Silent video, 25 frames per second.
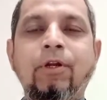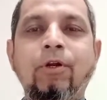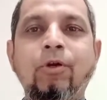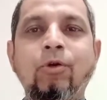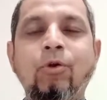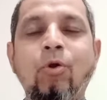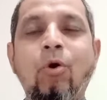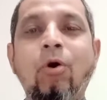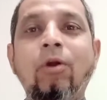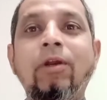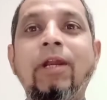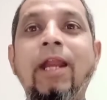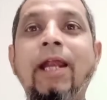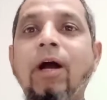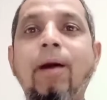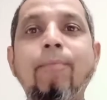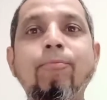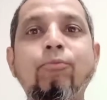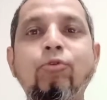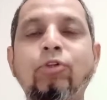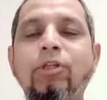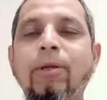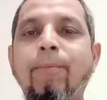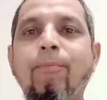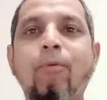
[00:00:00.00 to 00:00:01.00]
Now
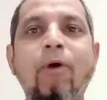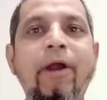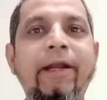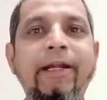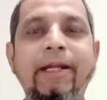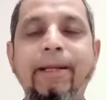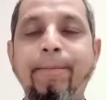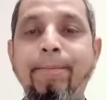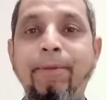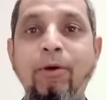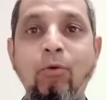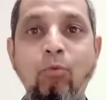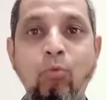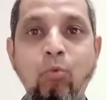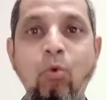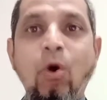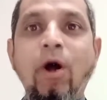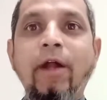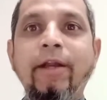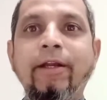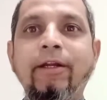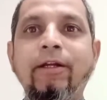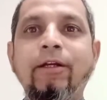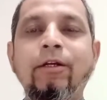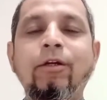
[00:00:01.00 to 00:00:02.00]
come to the point number
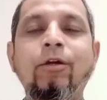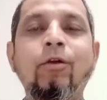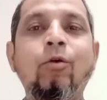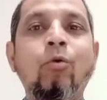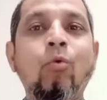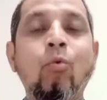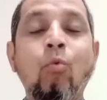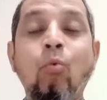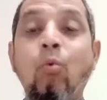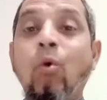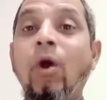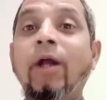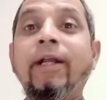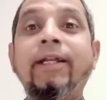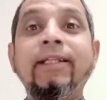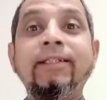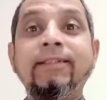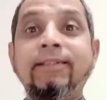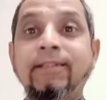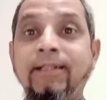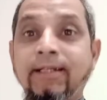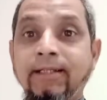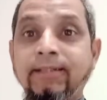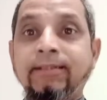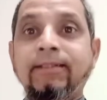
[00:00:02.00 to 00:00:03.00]
one, what
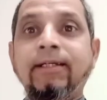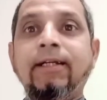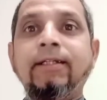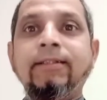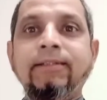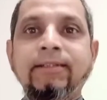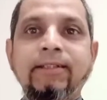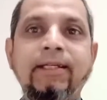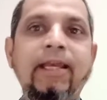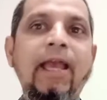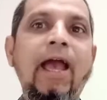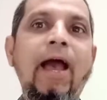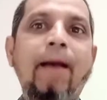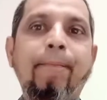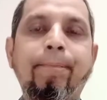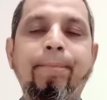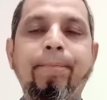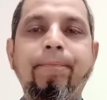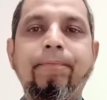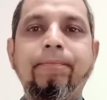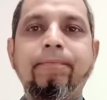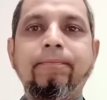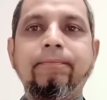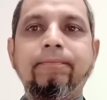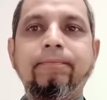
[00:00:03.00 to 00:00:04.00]
is research gap?
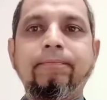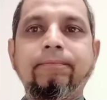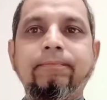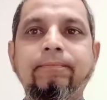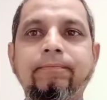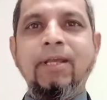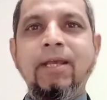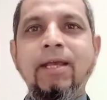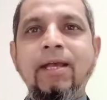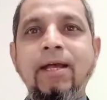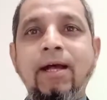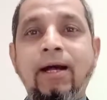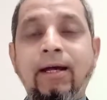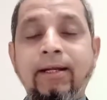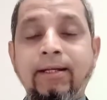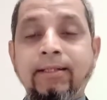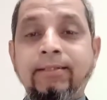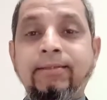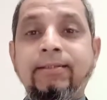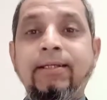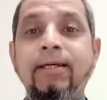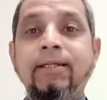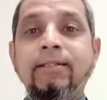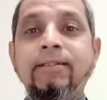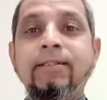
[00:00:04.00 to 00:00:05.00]
A
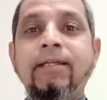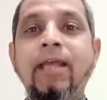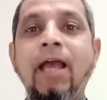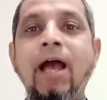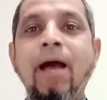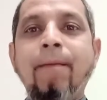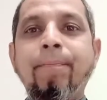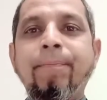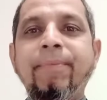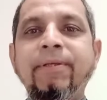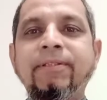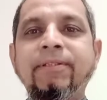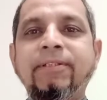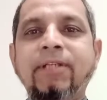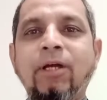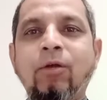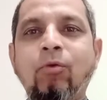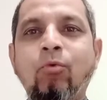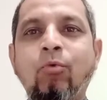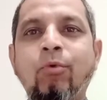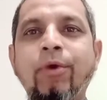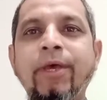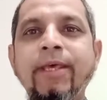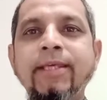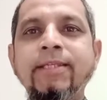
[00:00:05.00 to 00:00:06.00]
research gap is
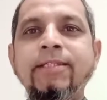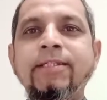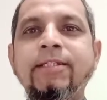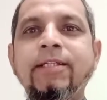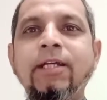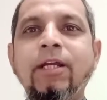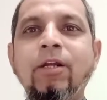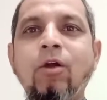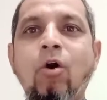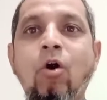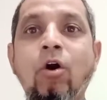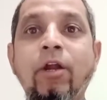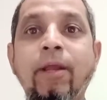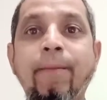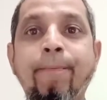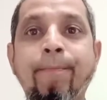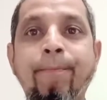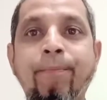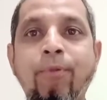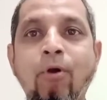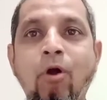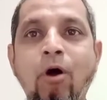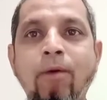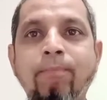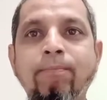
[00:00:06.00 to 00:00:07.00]
a question or a
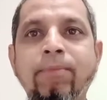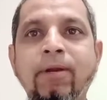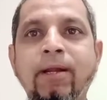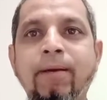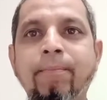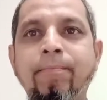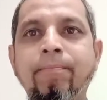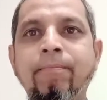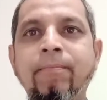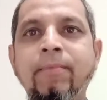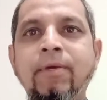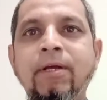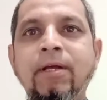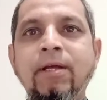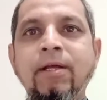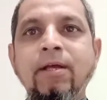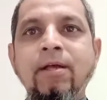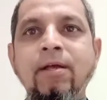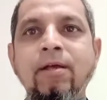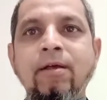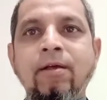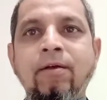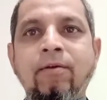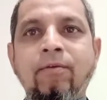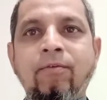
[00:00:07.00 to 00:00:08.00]
problem
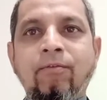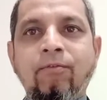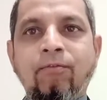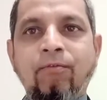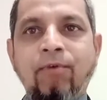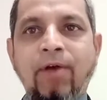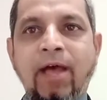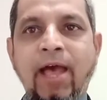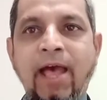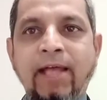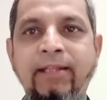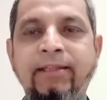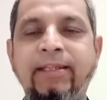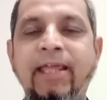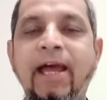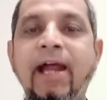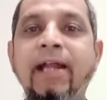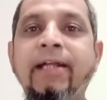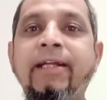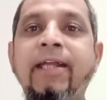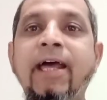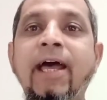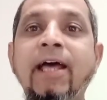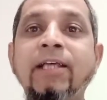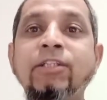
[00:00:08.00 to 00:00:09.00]

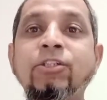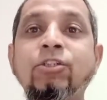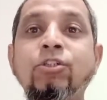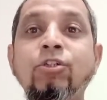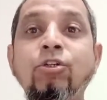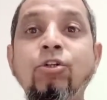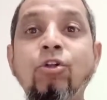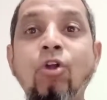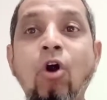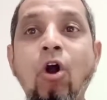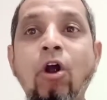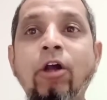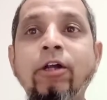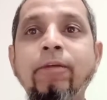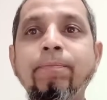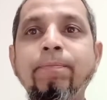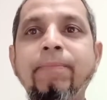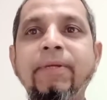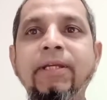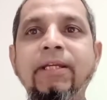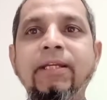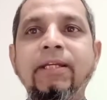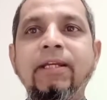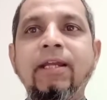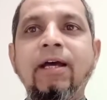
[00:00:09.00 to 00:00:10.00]
that has not
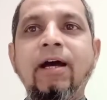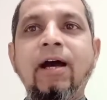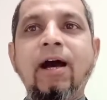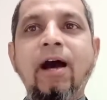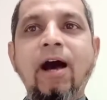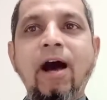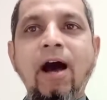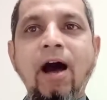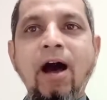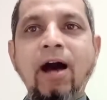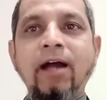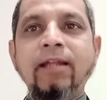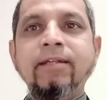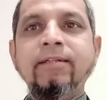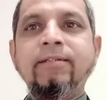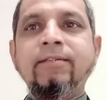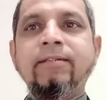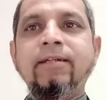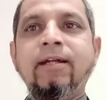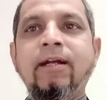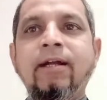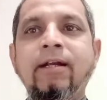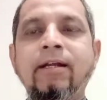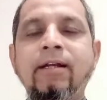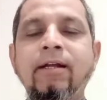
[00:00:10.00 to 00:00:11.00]
been
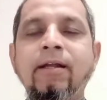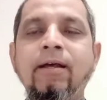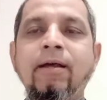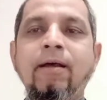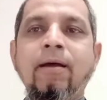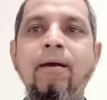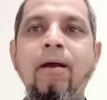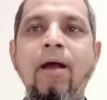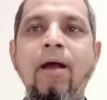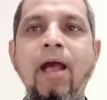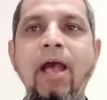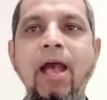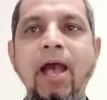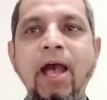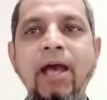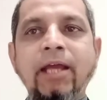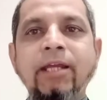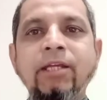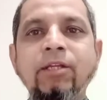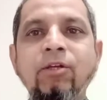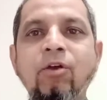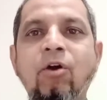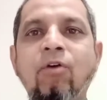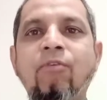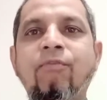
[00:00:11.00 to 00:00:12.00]
answered
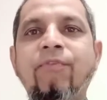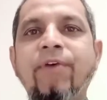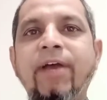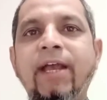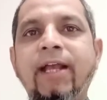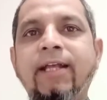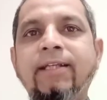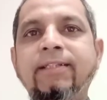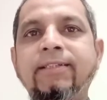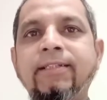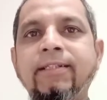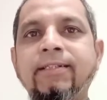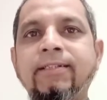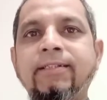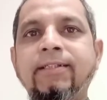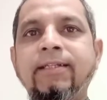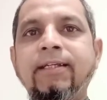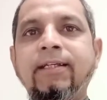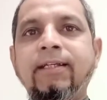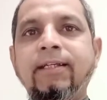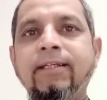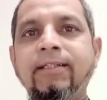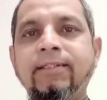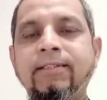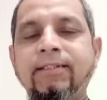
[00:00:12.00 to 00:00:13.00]
any of
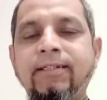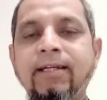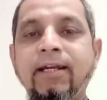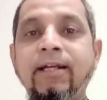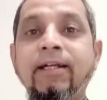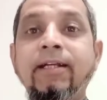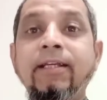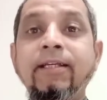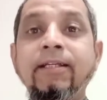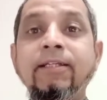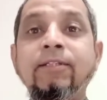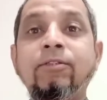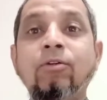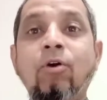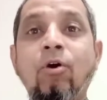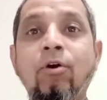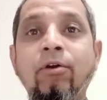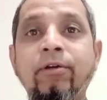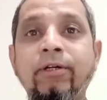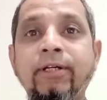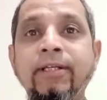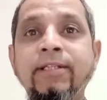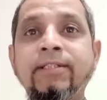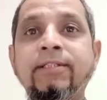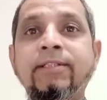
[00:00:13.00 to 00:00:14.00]
existing studies
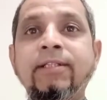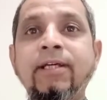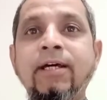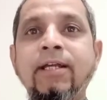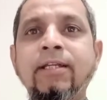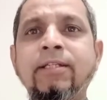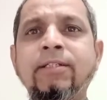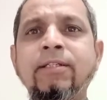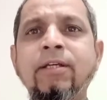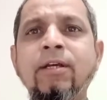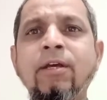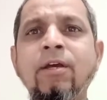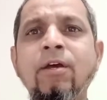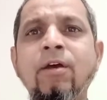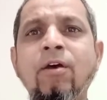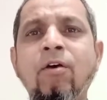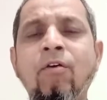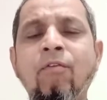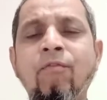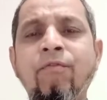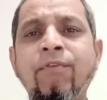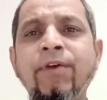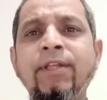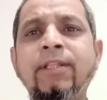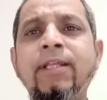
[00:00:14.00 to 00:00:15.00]
or research
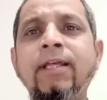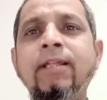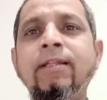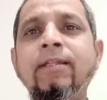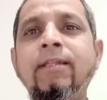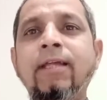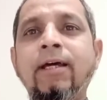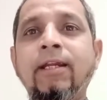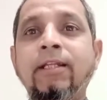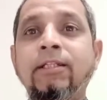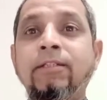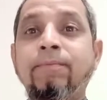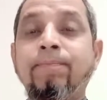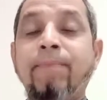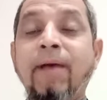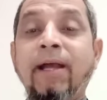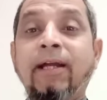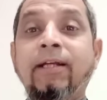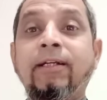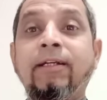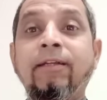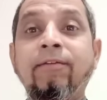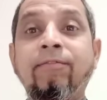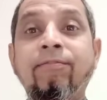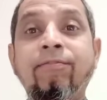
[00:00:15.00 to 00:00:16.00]
within the
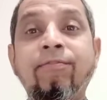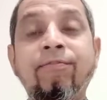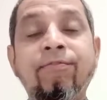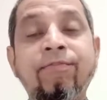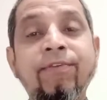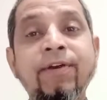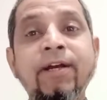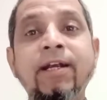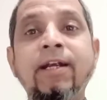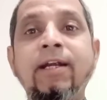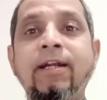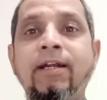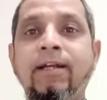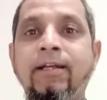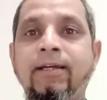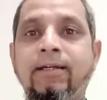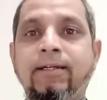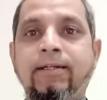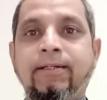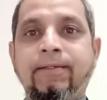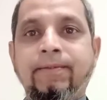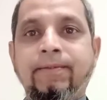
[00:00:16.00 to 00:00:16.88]
respective field.